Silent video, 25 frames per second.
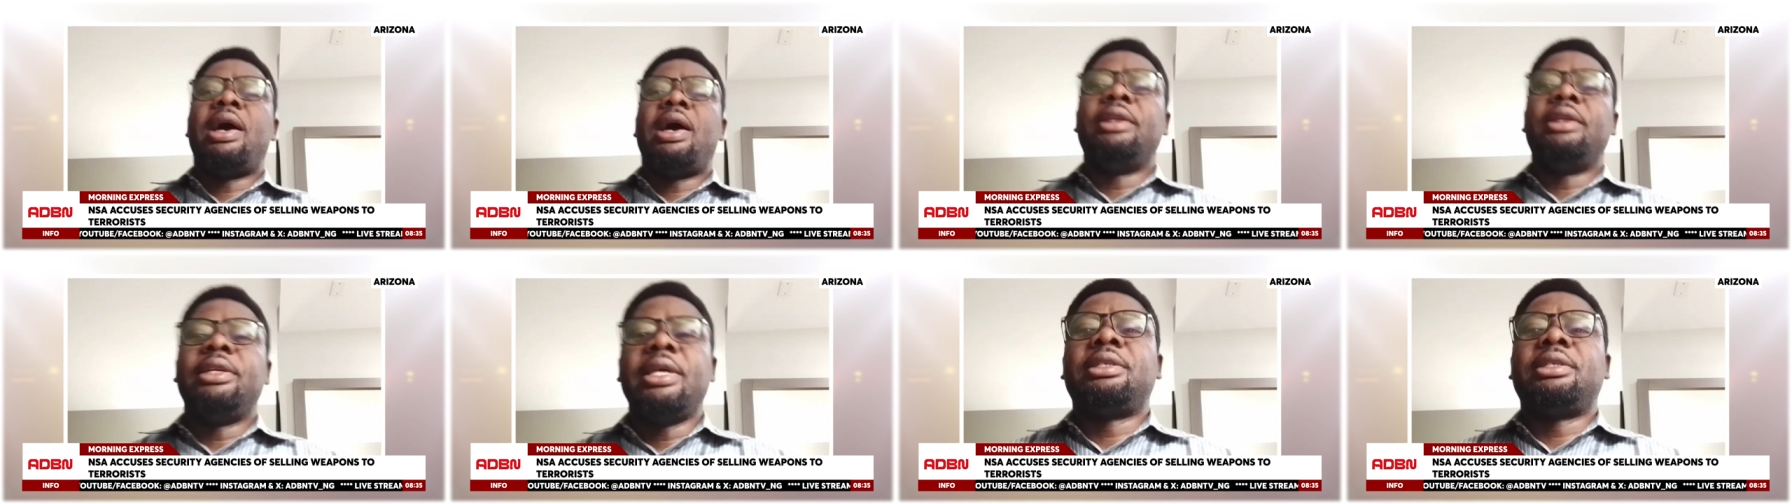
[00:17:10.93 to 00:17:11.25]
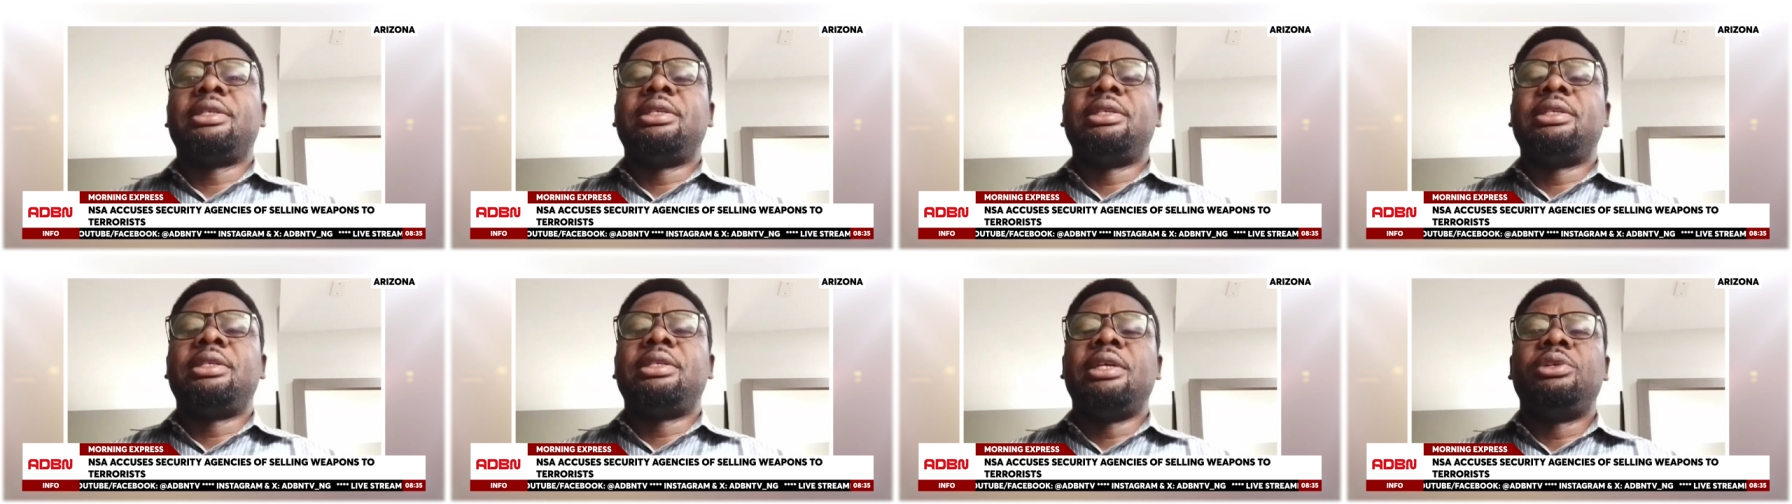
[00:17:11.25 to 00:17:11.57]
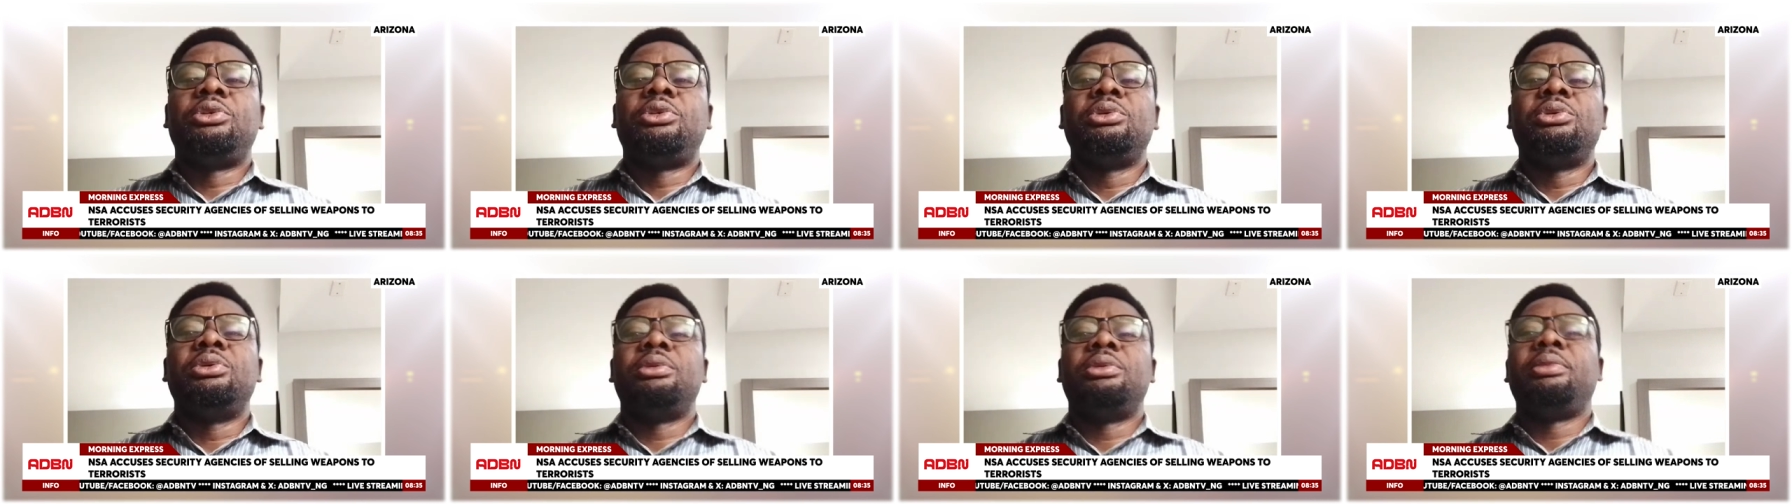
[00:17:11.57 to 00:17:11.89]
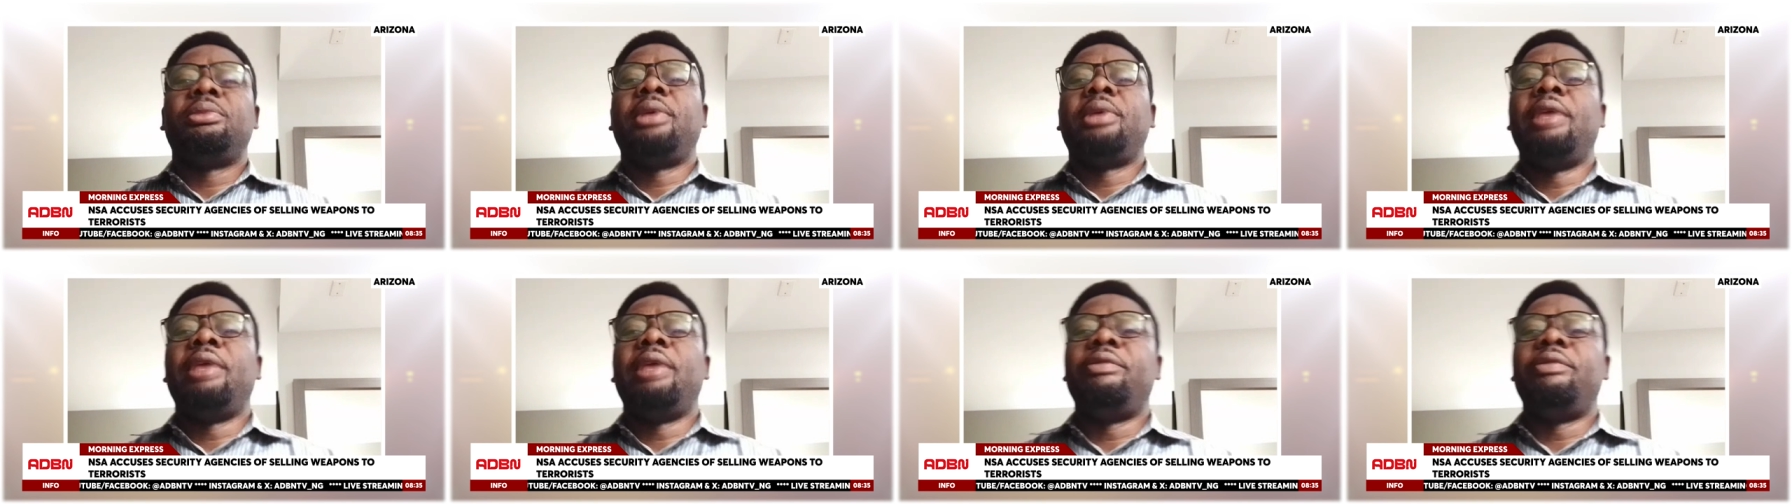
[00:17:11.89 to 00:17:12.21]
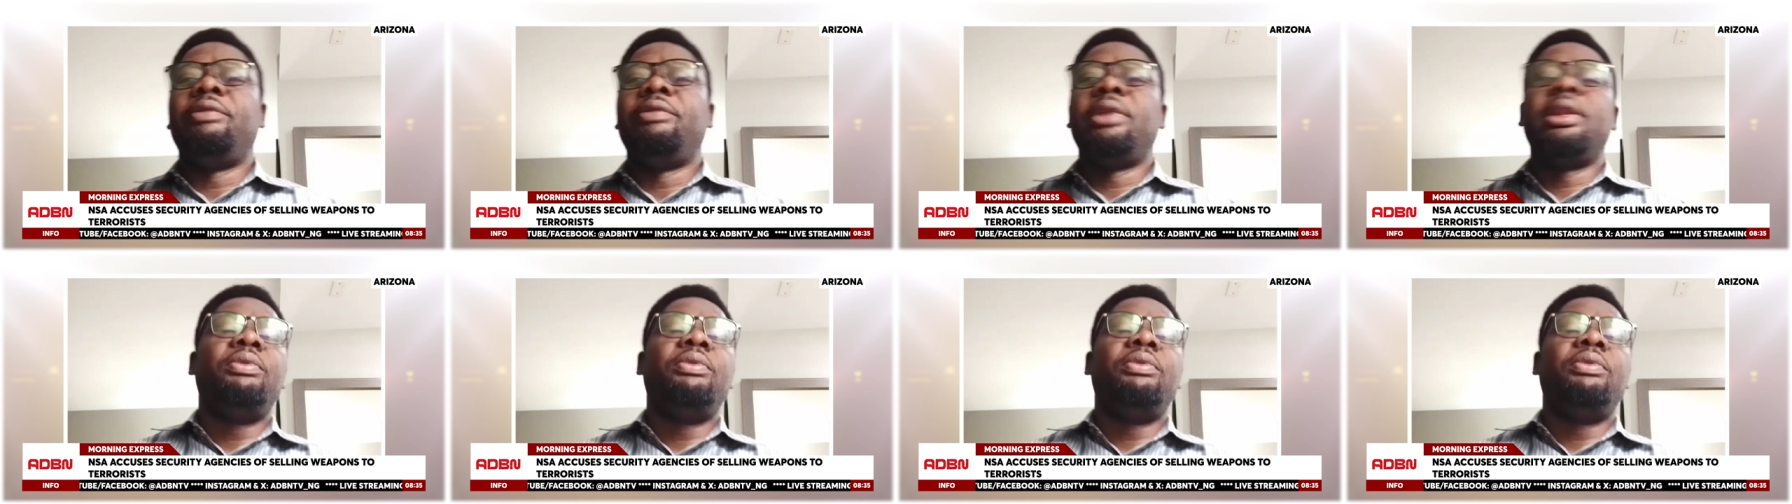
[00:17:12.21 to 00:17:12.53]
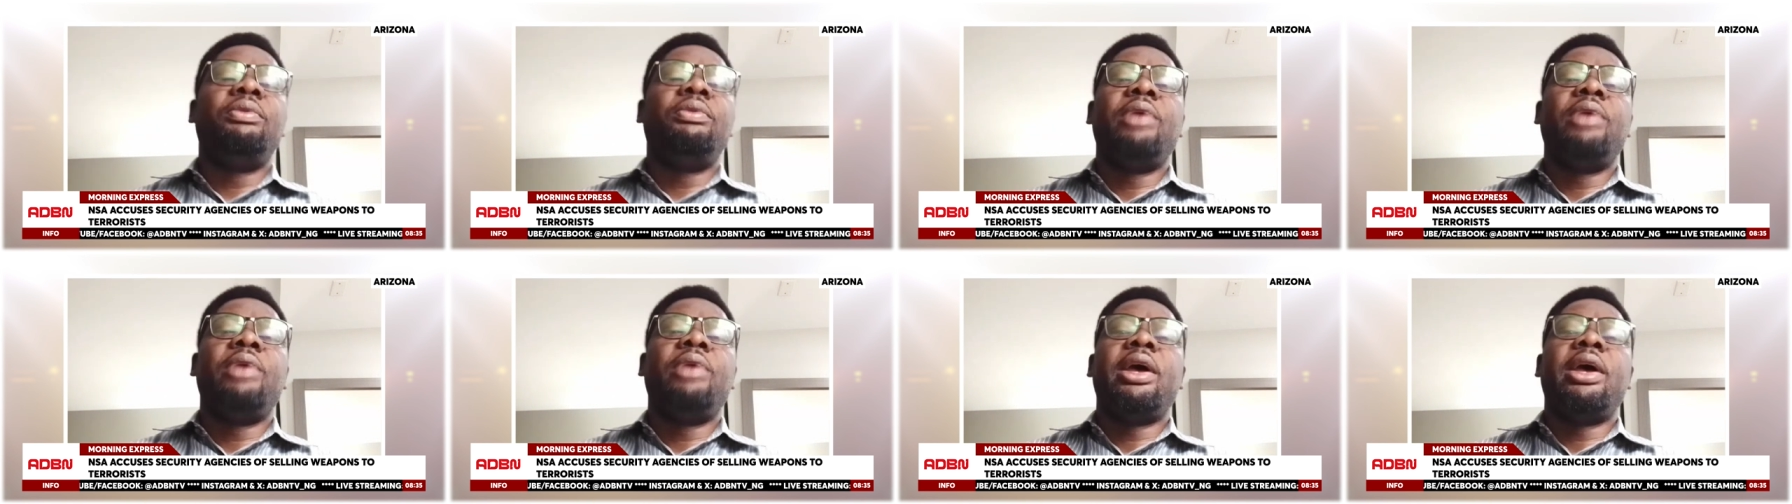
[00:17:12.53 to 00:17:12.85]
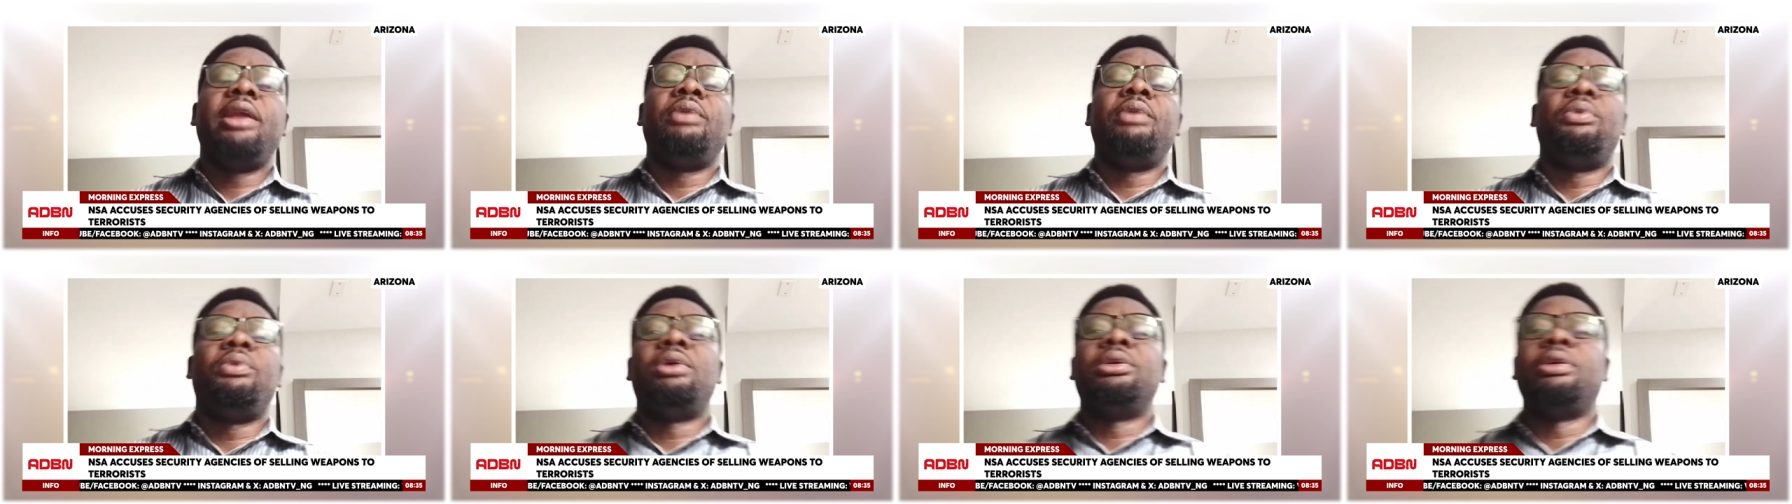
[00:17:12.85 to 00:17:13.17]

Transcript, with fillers: Yes, they do, even anywhere in the world.